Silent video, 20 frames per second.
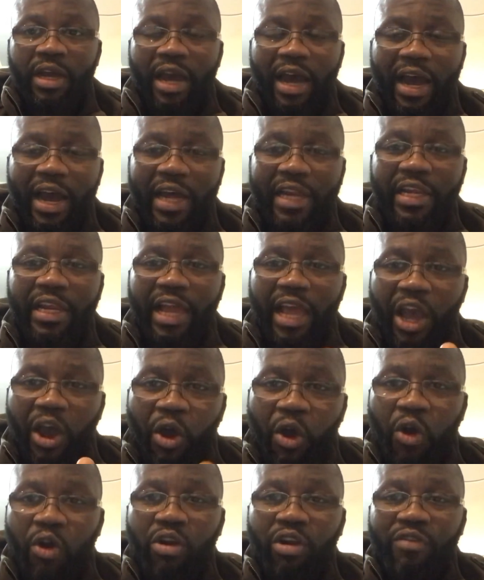And
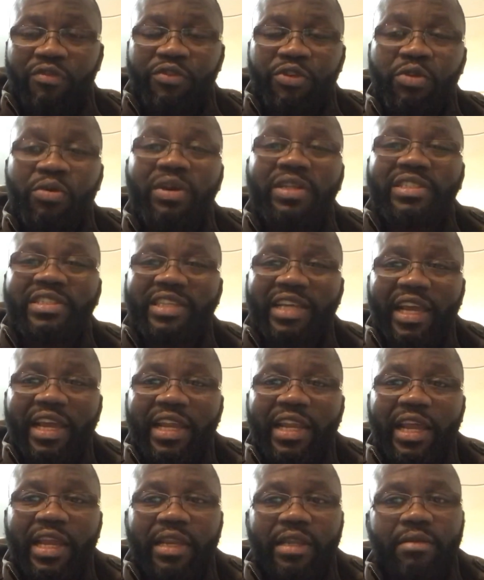all of you are seeing
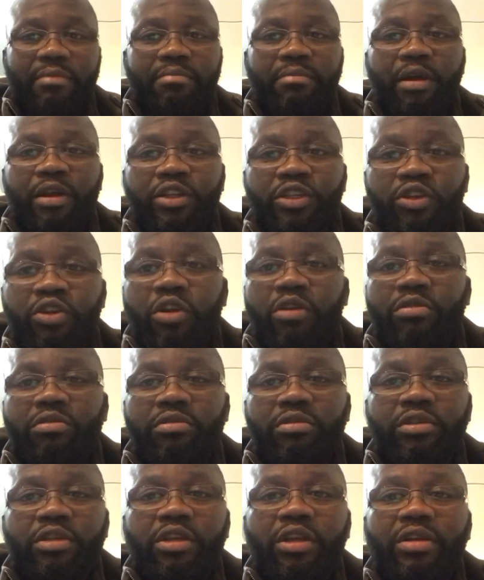it, but
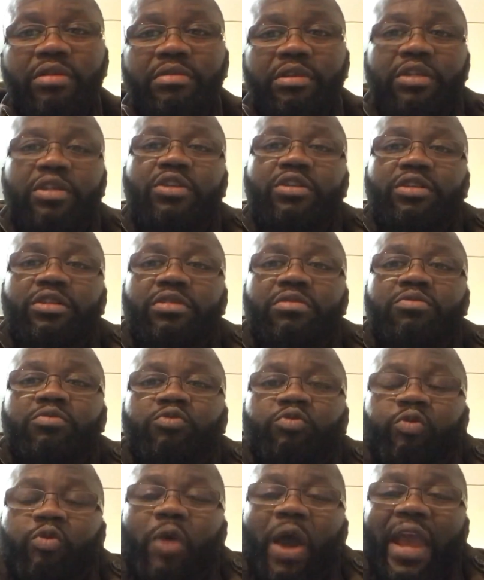
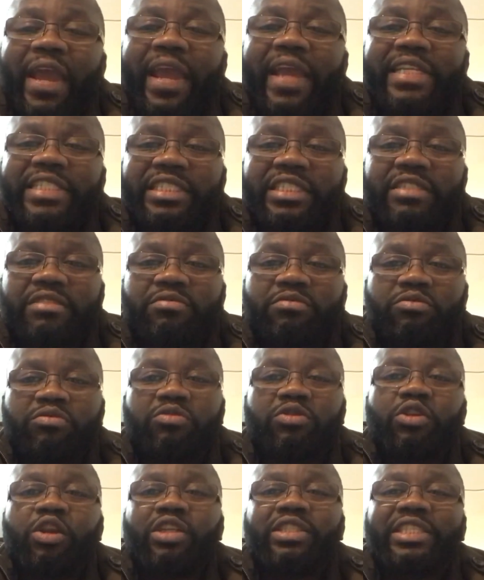why is
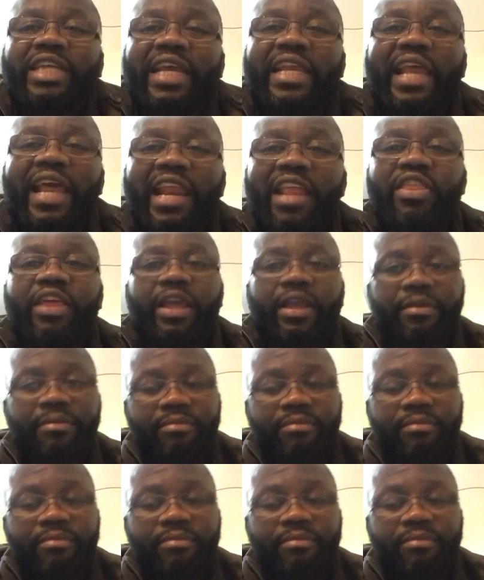you're not saying anything?